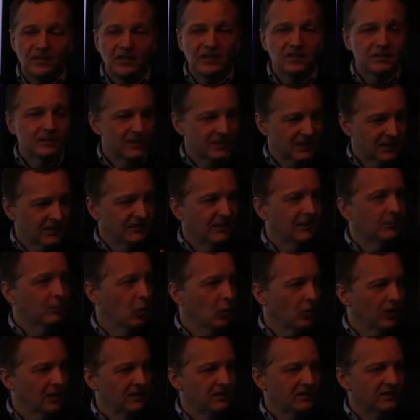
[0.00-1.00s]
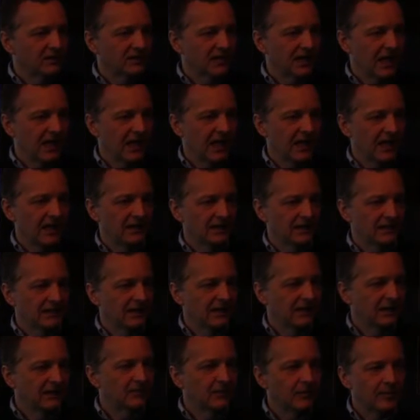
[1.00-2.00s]
just specific points and
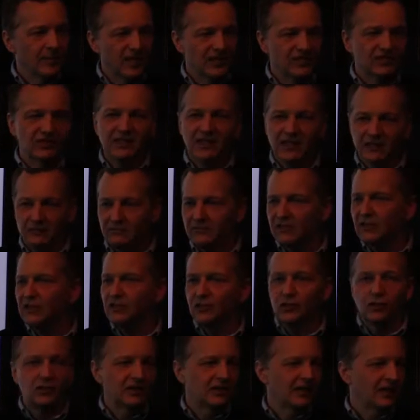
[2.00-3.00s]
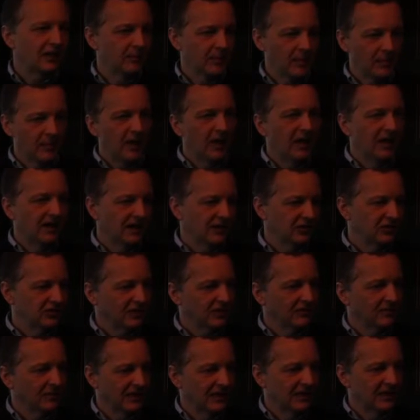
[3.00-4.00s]
information that it's good to keep in mind as you
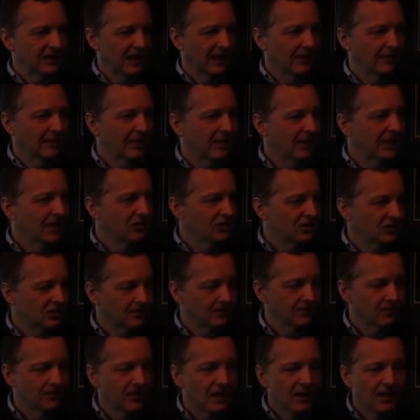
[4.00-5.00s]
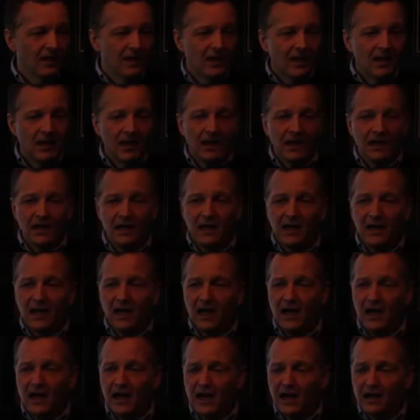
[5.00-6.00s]
complete an application.
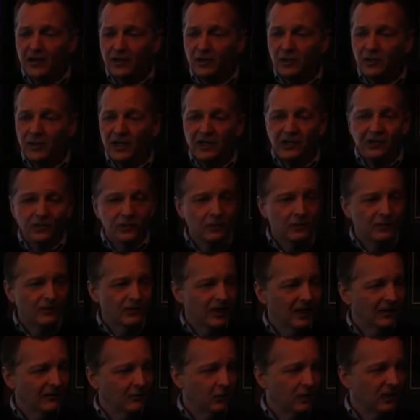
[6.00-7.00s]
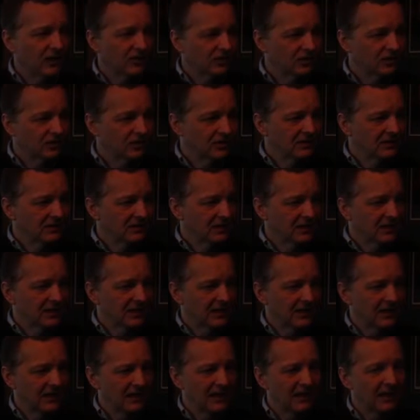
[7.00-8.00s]
On our way through, if you have questions,
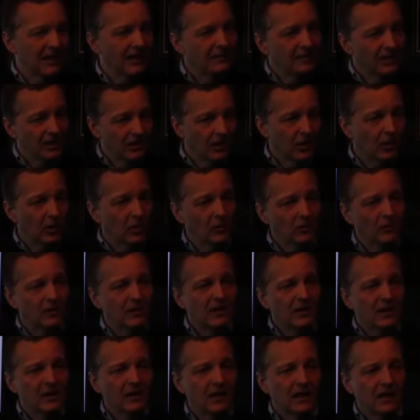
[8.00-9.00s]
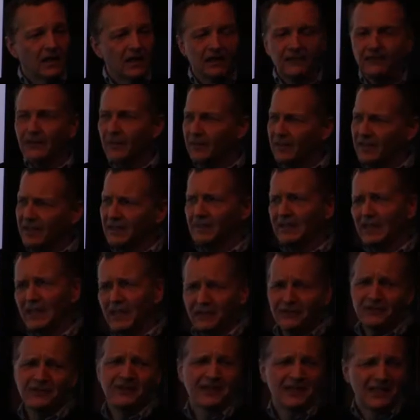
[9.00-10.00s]
let me know. If I'm in the
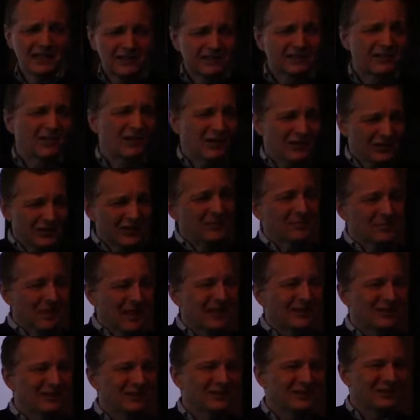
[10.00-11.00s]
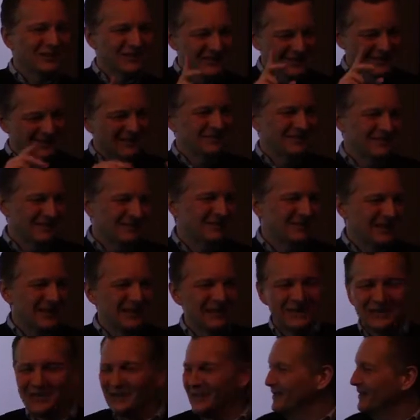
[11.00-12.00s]
middle of the things, I'll get back to you.
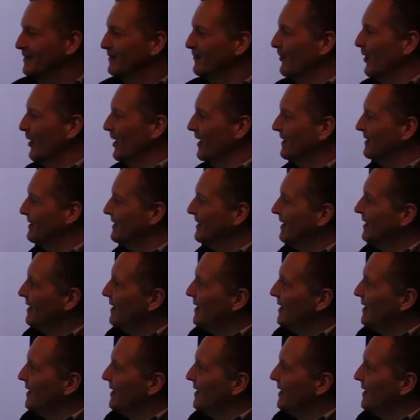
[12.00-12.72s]
It's fine.